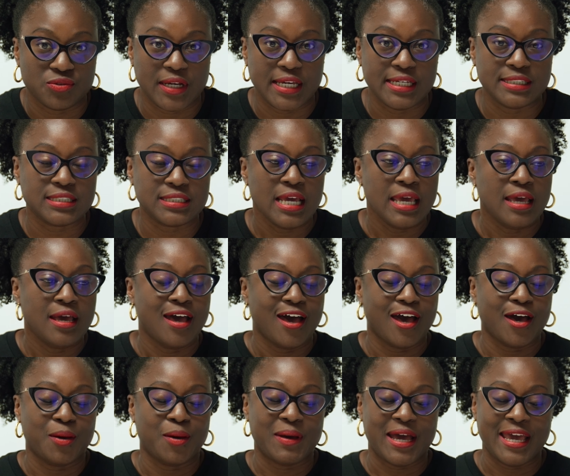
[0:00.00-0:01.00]
right?
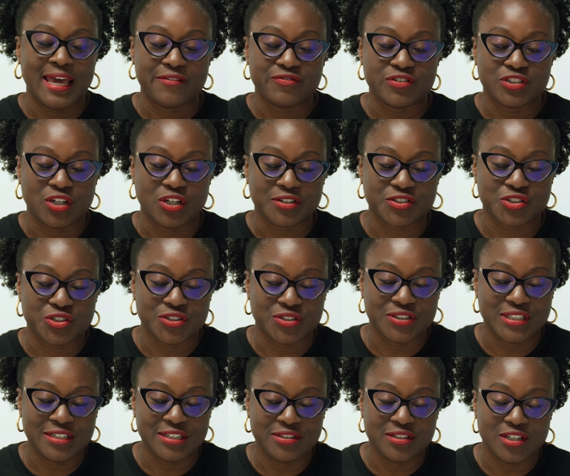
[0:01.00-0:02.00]
I have a doctor
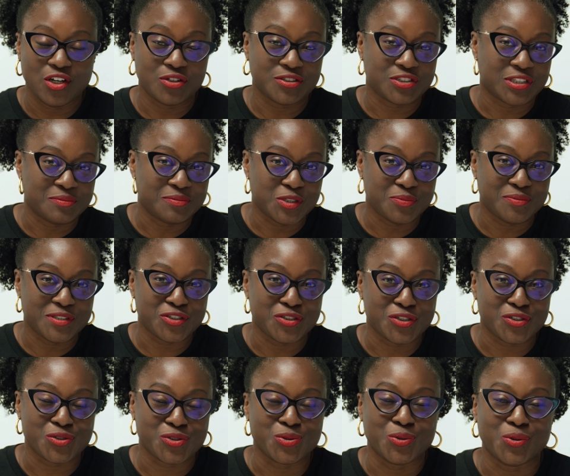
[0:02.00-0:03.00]
in the EntreMD
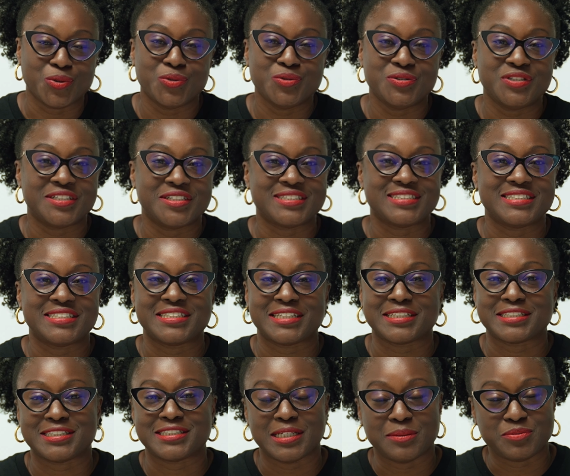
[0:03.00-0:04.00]
Business School who does this
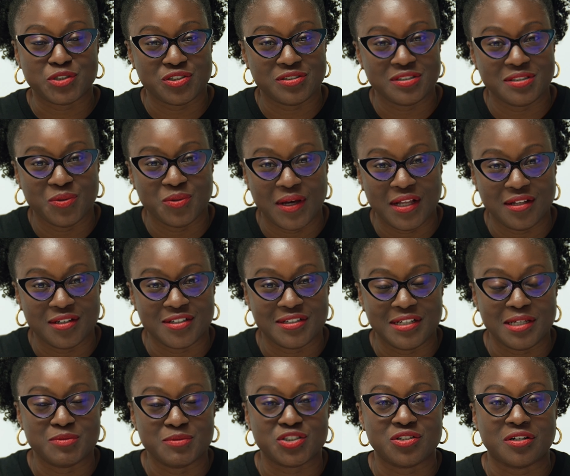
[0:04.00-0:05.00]
exceptionally well. Her
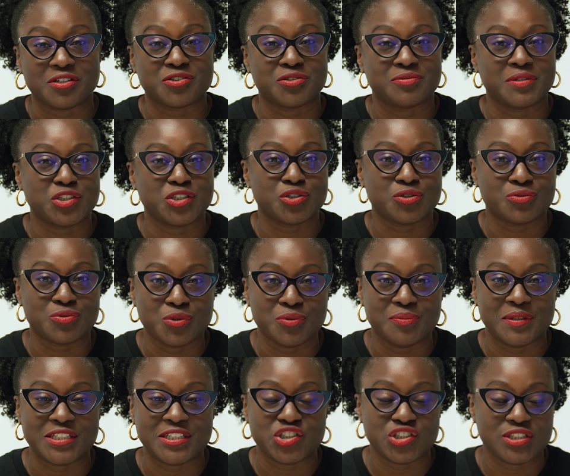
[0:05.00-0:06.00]
name is Dr. Rachel
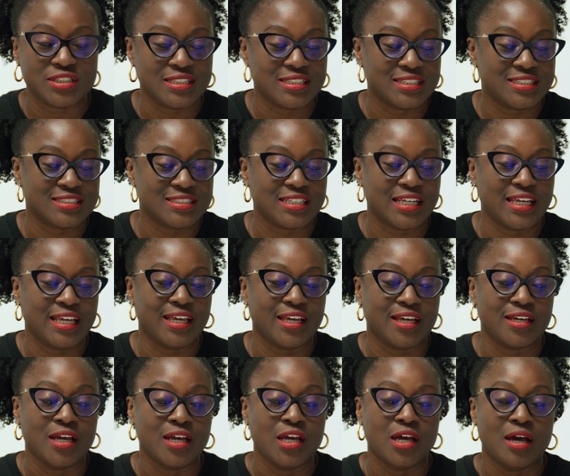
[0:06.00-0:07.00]
Rubin. She is
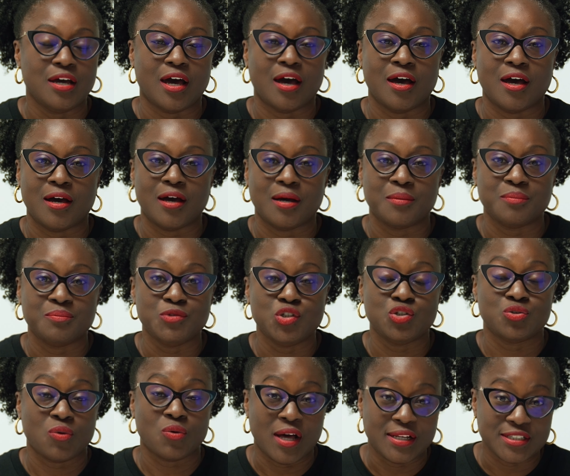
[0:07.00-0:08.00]
a
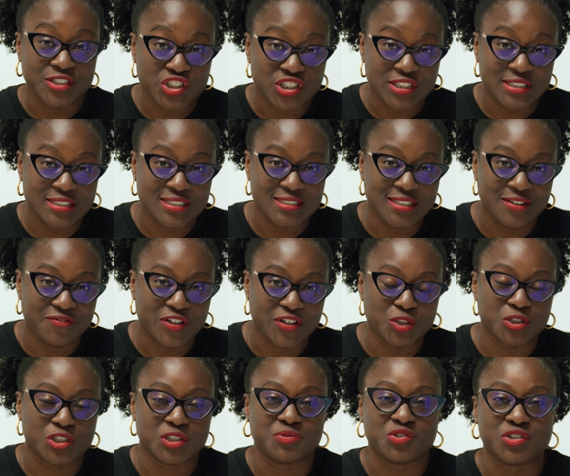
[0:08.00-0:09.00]
urologist, a
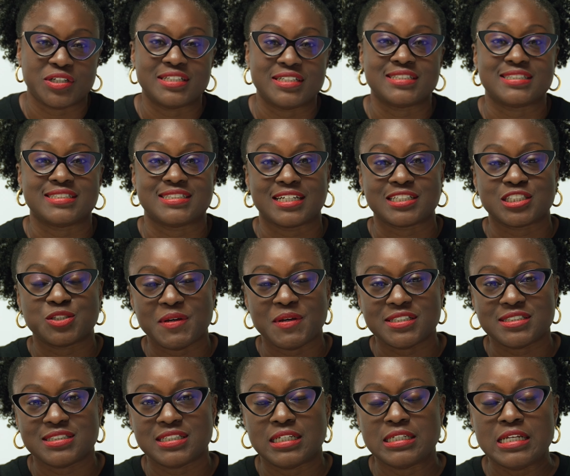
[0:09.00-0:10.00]
fellowship trained in sex
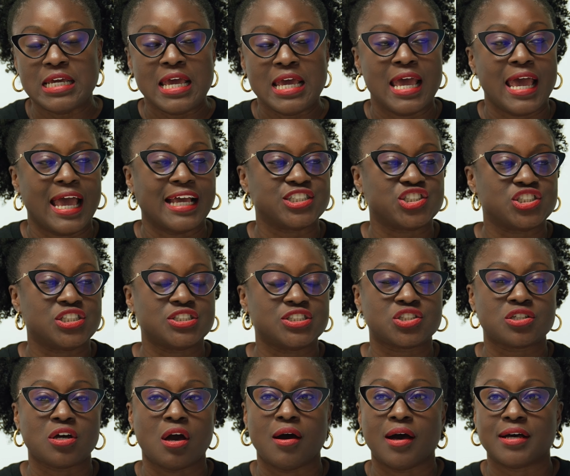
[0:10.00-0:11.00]
medicine, and she's
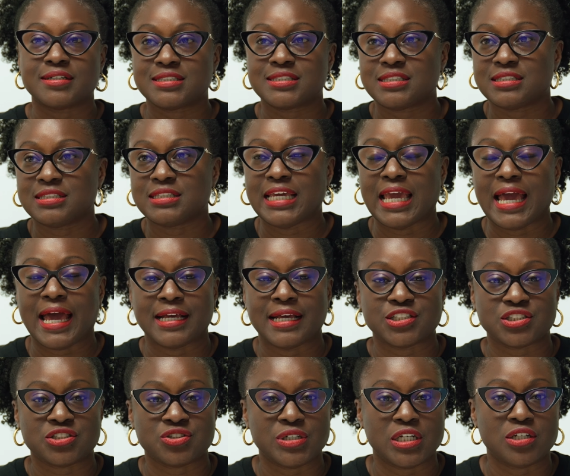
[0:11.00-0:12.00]
constantly
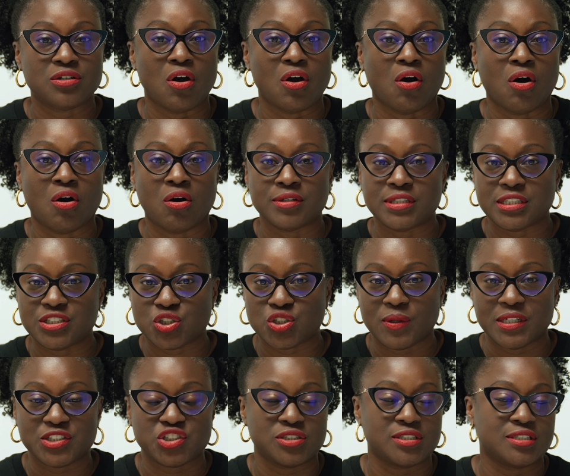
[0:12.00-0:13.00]
answering all these
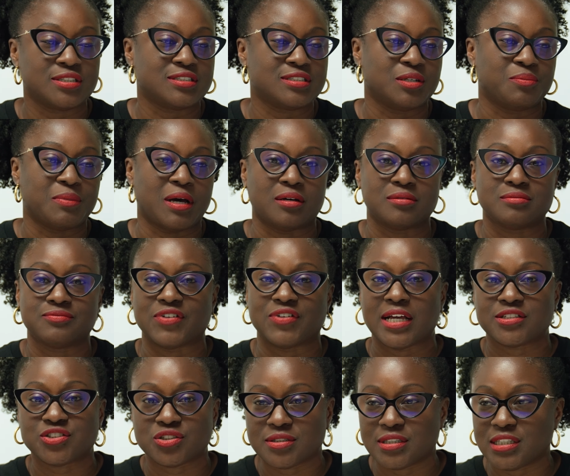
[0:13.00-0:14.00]
questions about
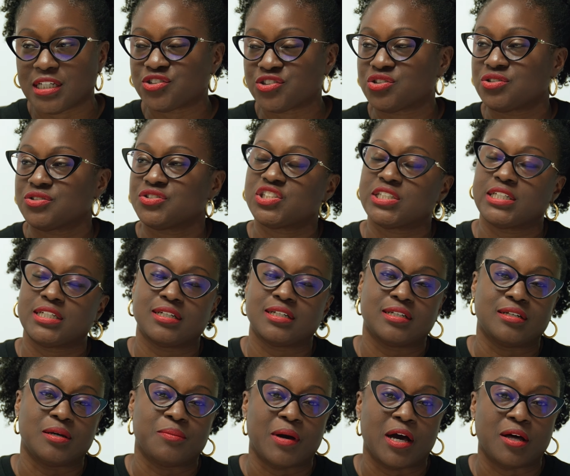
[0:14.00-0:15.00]
vaginal
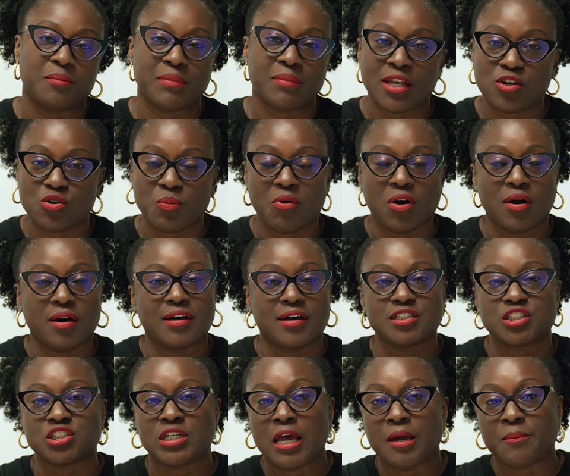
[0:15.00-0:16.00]
estrogen, about
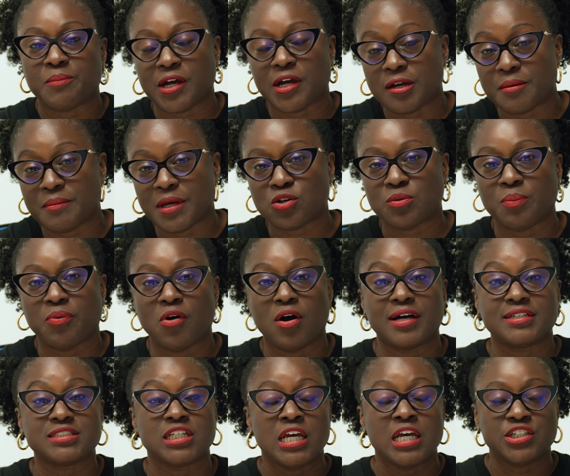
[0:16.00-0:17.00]
menopause,
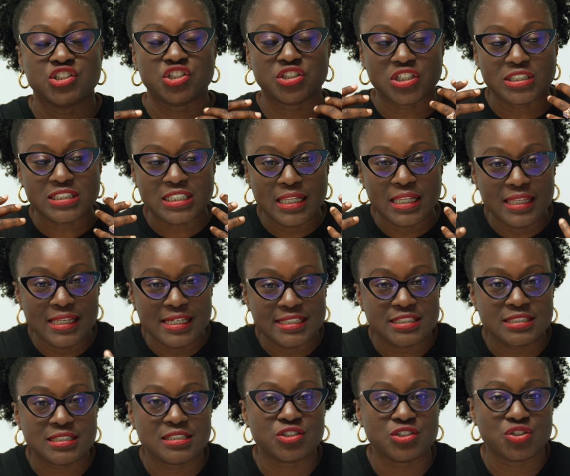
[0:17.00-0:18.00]
perimenopause. She just
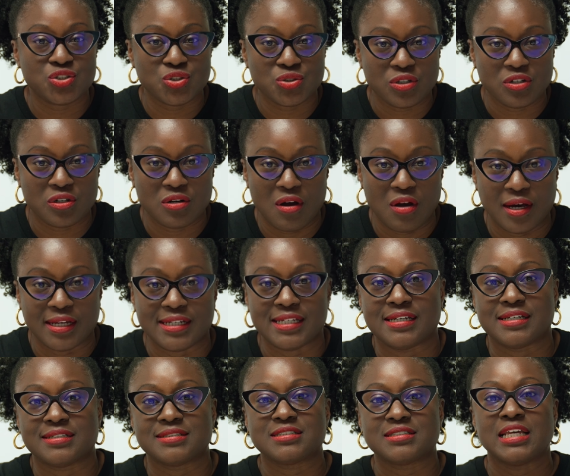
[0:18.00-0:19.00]
listens to her
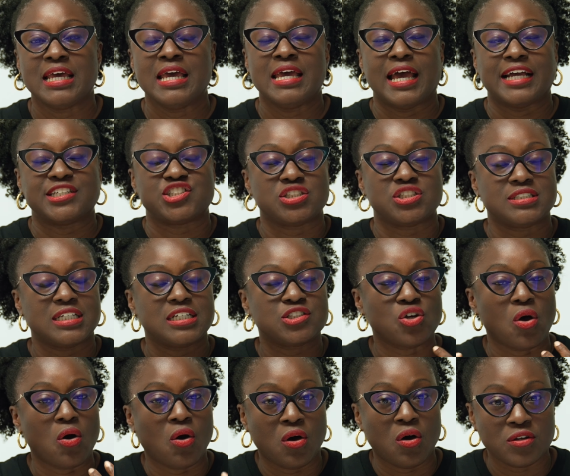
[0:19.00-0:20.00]
audience and she
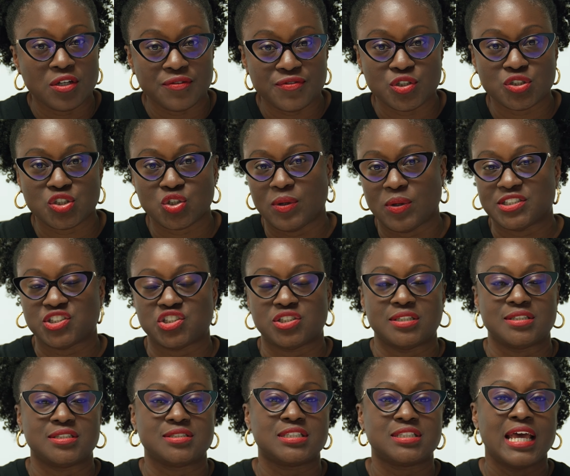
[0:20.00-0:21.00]
takes all of those
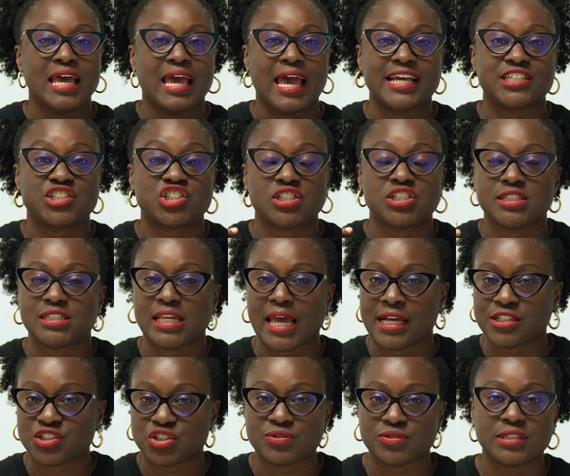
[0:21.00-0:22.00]
questions and she's
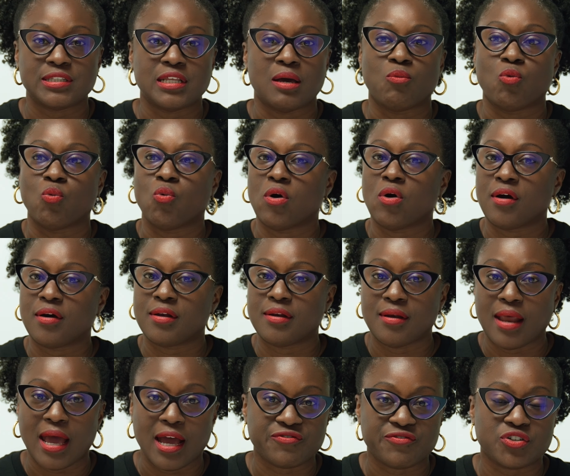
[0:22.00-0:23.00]
answering them
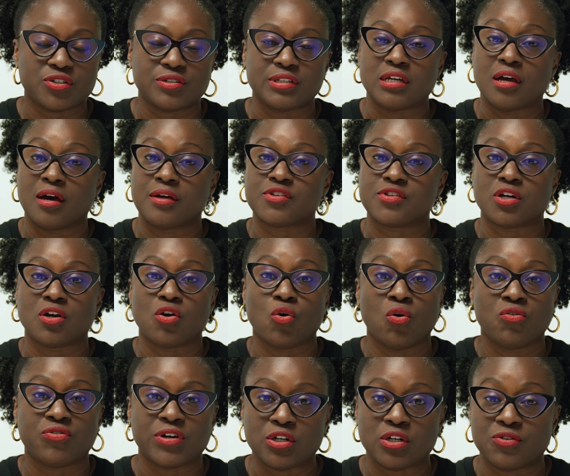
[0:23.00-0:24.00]
one after the other
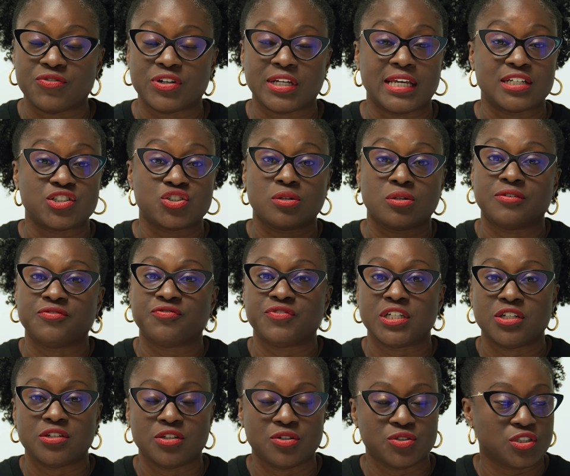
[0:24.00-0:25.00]
over and over again. So her
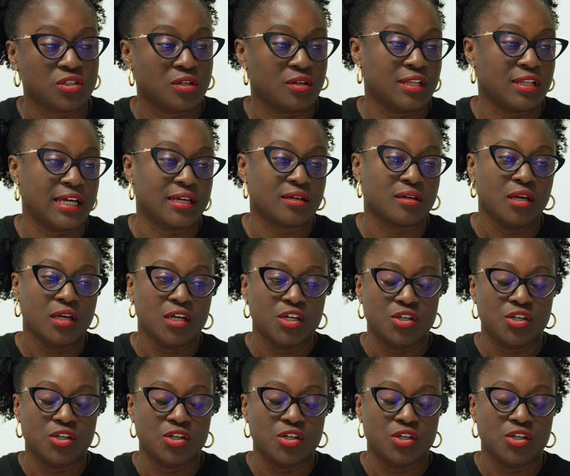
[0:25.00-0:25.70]
videos are like,